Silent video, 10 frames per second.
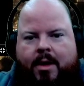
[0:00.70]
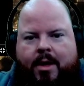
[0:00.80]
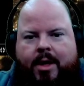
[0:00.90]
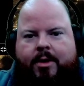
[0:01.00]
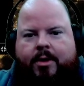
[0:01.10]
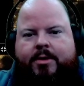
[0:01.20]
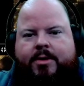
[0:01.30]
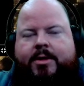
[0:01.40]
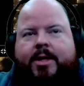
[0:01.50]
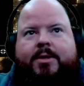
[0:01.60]
Hey, y'all, this
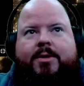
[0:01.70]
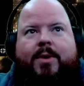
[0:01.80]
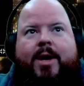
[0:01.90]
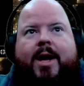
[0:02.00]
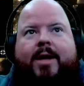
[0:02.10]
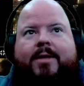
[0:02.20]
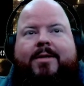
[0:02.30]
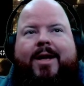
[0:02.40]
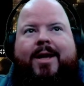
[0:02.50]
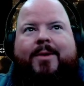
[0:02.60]
is Texan Reacts,
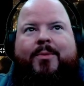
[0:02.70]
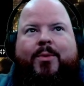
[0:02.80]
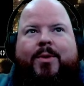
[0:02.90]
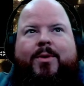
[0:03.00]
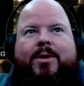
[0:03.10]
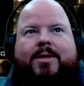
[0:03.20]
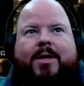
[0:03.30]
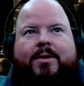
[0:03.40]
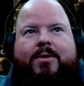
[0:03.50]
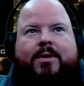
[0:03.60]
and we want to
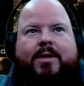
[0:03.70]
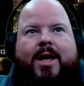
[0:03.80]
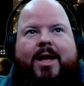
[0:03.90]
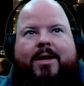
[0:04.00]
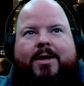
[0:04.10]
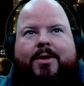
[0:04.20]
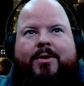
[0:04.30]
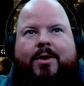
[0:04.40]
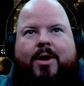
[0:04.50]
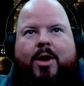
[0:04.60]
take a look at
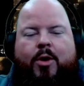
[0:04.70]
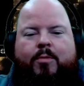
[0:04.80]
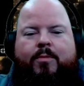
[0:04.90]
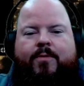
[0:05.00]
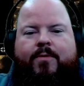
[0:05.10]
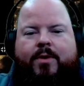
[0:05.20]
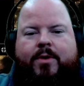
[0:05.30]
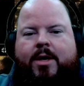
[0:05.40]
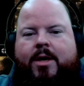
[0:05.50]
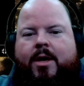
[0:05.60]
another home
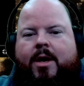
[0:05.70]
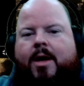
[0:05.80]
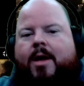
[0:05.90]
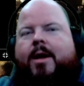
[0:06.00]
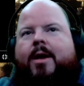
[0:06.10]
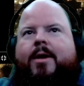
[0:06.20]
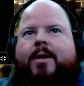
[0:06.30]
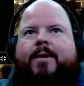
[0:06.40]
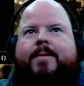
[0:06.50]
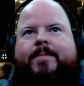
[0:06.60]
free.
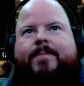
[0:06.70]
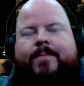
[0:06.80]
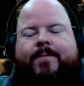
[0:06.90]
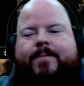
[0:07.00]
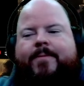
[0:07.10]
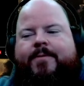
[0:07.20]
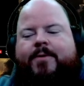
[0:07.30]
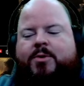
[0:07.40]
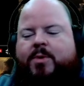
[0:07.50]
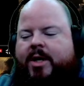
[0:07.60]
The
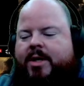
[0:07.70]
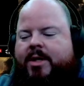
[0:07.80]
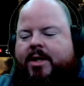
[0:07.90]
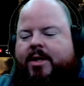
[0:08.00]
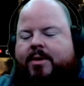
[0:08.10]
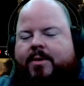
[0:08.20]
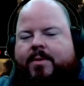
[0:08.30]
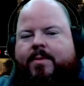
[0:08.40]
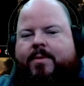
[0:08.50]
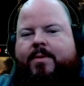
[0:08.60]
first one I did,
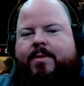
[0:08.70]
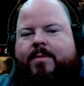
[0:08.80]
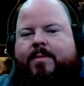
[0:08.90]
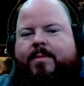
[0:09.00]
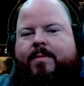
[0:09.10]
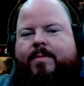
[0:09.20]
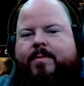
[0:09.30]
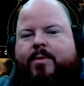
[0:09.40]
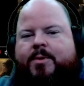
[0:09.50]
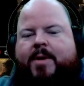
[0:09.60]
the
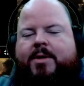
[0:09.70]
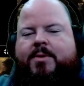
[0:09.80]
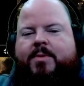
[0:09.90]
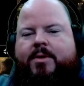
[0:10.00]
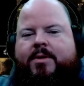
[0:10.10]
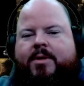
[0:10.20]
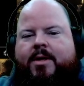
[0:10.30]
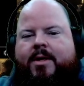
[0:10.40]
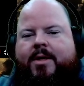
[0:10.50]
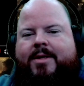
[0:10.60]
response was
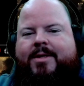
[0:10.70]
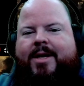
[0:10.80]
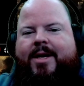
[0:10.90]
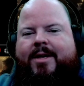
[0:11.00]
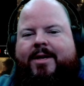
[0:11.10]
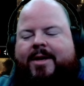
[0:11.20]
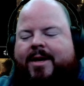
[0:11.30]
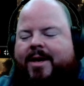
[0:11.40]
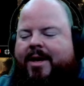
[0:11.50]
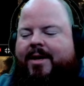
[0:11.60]
insane,
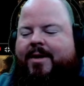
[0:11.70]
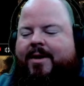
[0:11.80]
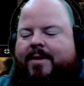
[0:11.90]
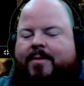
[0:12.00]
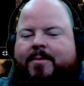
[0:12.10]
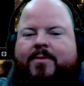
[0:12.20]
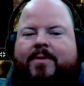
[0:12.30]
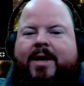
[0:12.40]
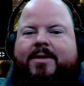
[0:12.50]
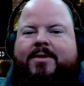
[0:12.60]
and from you
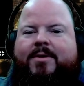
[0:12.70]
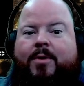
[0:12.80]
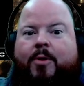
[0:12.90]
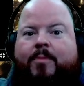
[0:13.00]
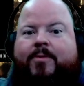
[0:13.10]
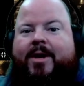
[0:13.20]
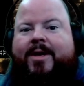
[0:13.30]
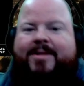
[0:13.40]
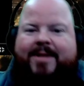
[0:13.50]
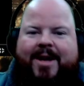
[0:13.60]
fans, you home fries.